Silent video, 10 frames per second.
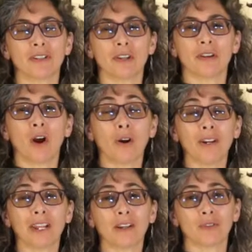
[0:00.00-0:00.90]
it's on
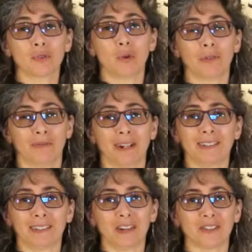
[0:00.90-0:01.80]
RNA control and
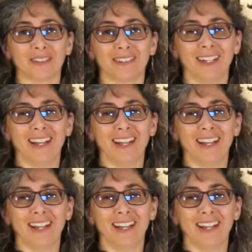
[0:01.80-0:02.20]
regulation,